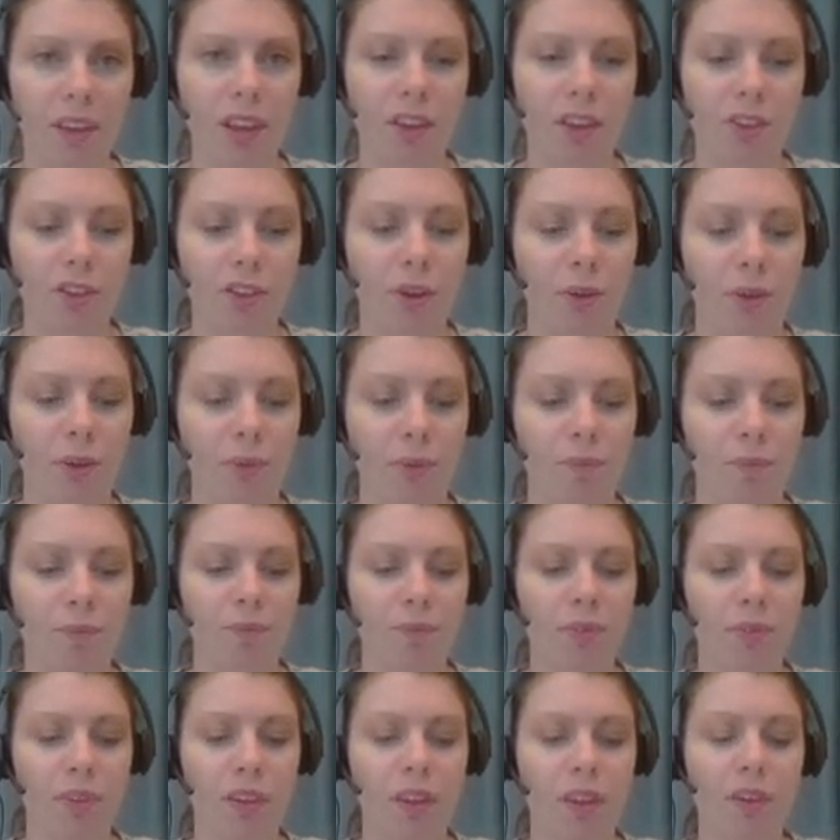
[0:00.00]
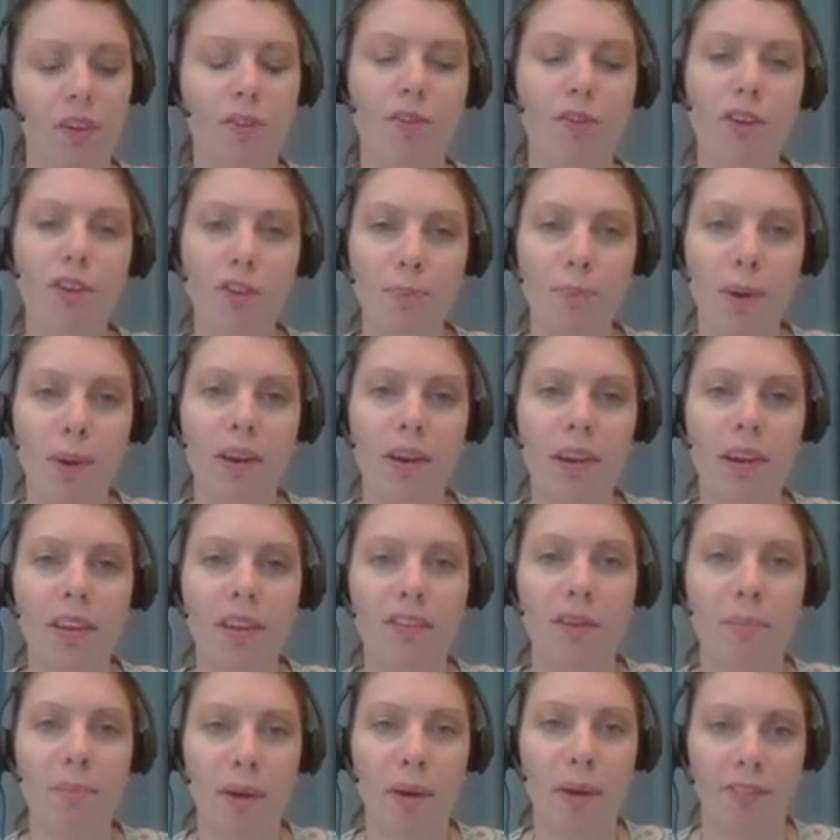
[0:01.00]
So first part is
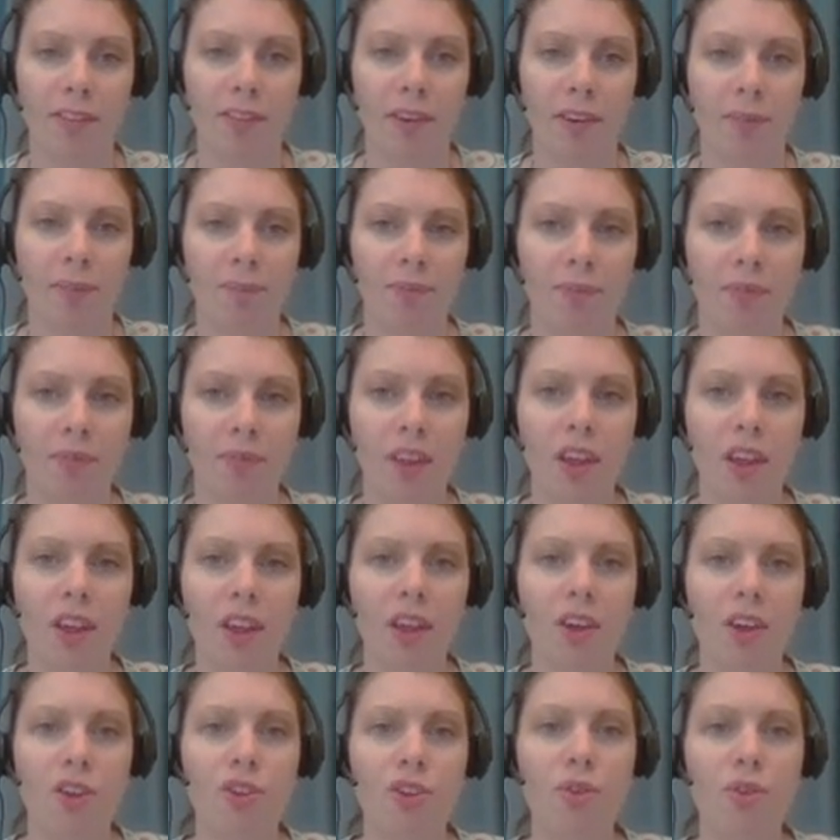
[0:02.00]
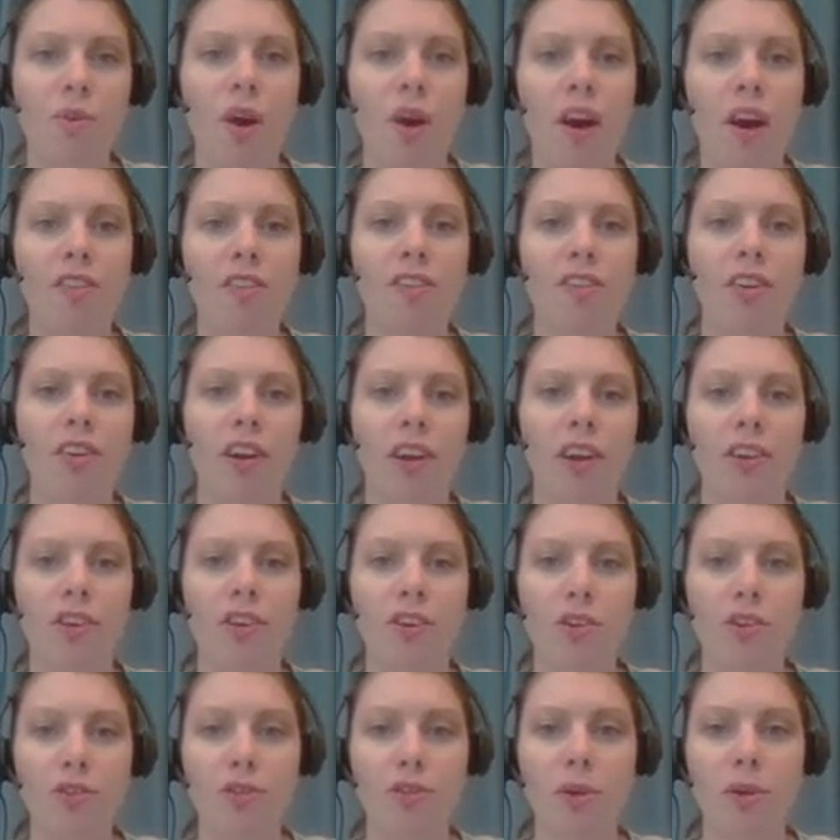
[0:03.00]
the buffer. You offer a
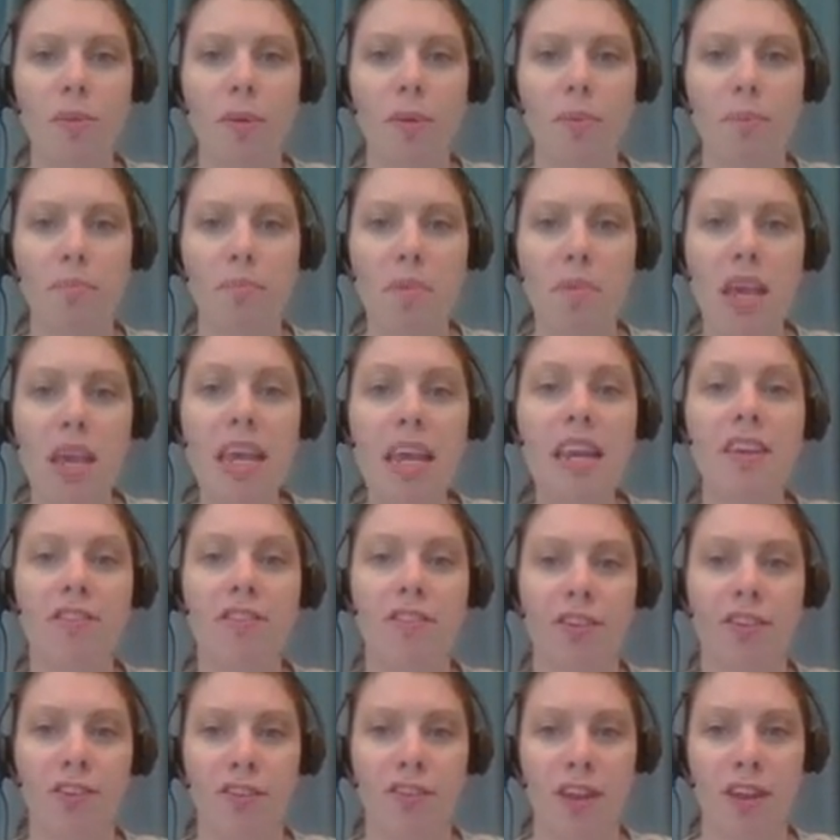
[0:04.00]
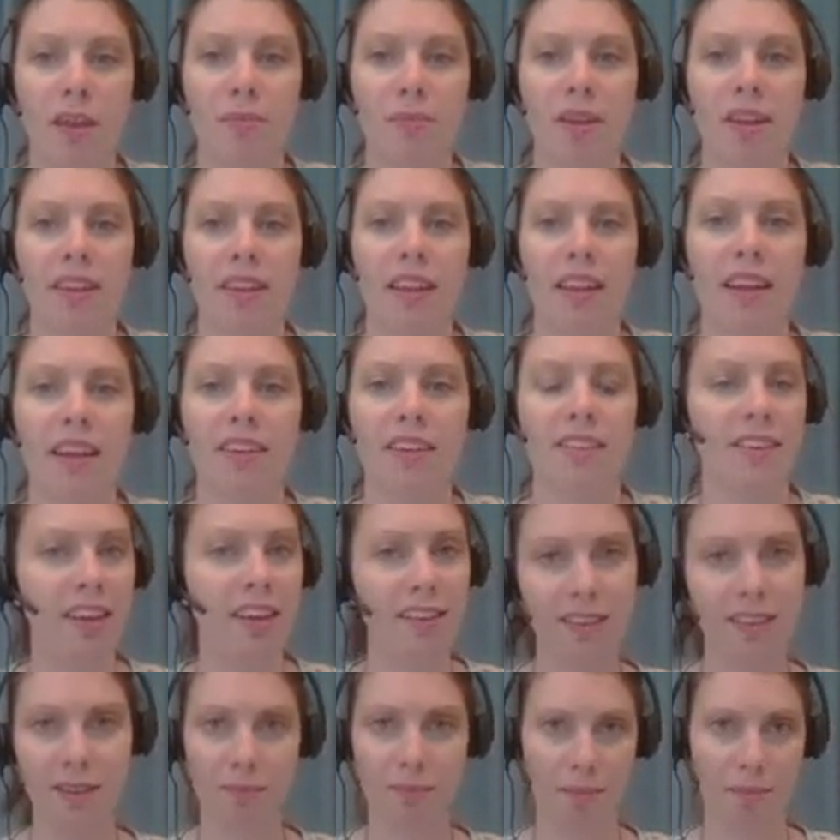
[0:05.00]
neutral but meaningful statement that
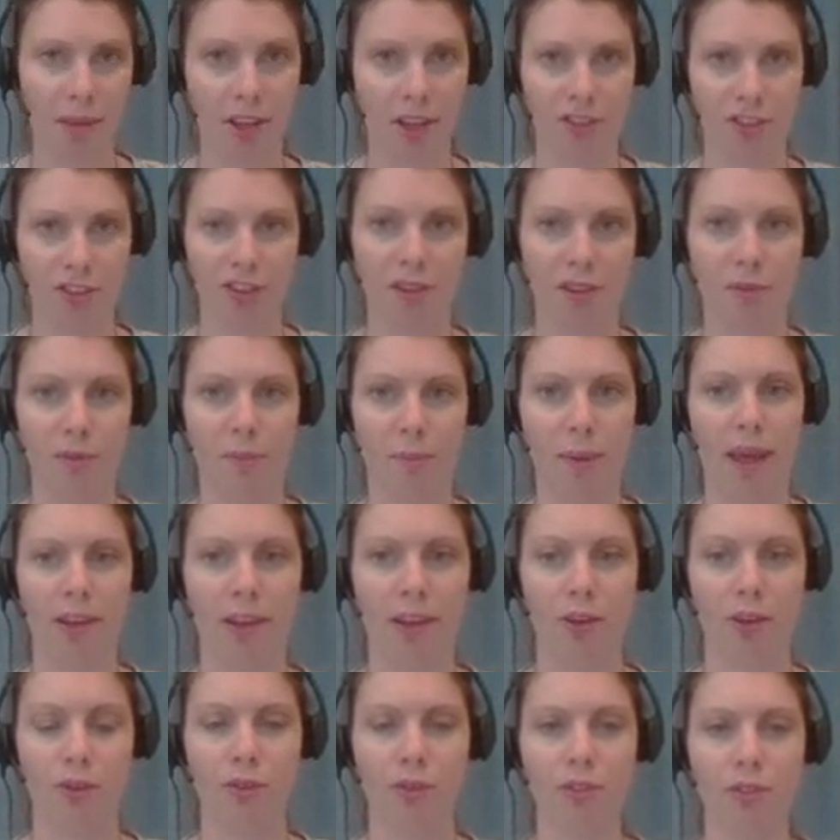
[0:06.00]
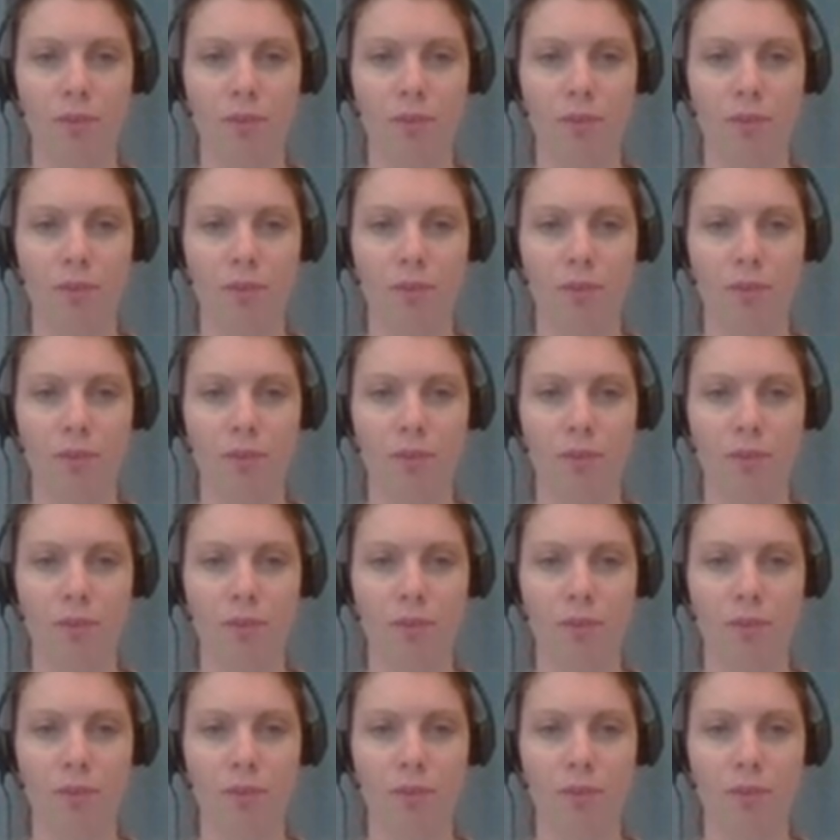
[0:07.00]
doesn't mention the bad news.